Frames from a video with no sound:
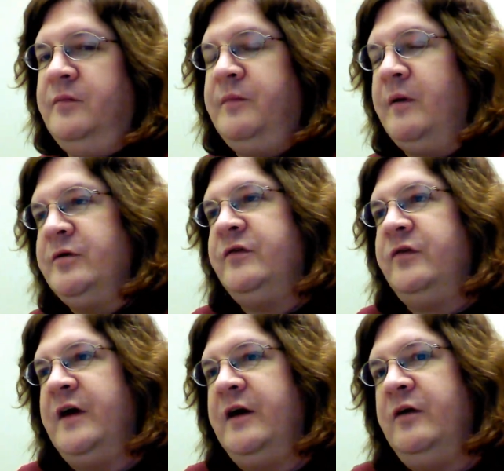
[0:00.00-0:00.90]
published
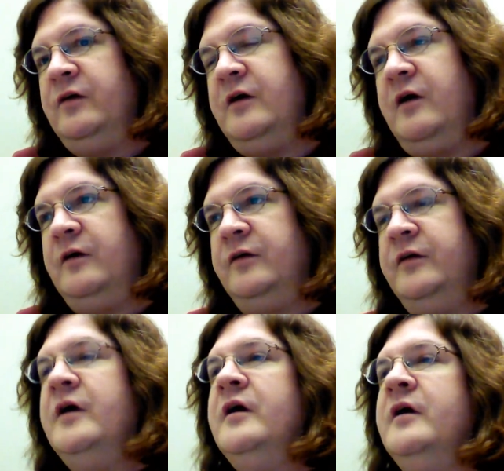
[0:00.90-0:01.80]
as a single called